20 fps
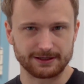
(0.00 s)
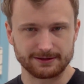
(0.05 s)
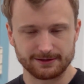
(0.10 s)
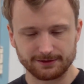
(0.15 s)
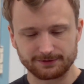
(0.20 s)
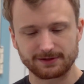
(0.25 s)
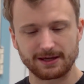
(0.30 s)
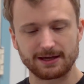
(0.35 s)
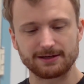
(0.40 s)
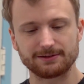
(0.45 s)
In
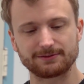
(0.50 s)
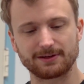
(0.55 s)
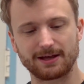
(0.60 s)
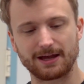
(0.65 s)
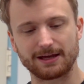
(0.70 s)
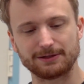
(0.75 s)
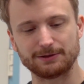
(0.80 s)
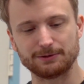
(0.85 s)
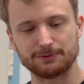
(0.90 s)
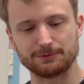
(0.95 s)
this case,
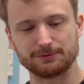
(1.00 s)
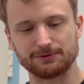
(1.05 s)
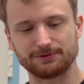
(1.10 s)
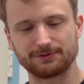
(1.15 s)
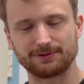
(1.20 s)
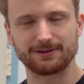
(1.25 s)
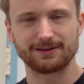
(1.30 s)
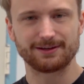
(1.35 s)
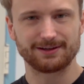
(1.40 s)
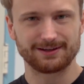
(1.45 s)
I
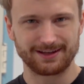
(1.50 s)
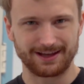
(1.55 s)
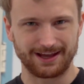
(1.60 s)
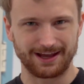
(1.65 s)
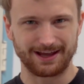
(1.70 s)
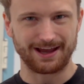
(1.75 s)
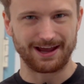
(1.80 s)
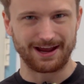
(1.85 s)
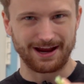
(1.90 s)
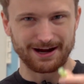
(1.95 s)
used
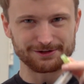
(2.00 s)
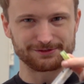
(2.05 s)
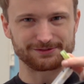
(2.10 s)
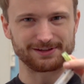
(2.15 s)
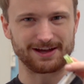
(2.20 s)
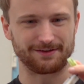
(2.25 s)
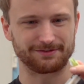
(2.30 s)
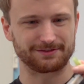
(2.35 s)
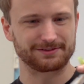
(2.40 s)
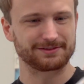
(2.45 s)

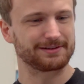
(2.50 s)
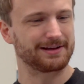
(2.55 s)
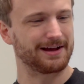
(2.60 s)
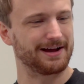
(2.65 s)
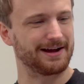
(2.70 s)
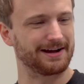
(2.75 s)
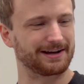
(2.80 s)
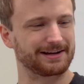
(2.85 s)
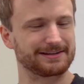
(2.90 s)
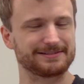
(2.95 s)
Airsoft
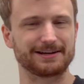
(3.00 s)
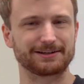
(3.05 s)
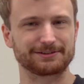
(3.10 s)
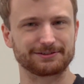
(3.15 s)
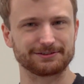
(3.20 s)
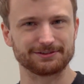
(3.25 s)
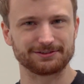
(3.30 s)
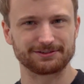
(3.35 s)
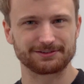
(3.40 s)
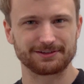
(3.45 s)
uh,
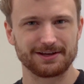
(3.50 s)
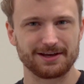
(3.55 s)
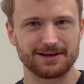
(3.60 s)
connectors.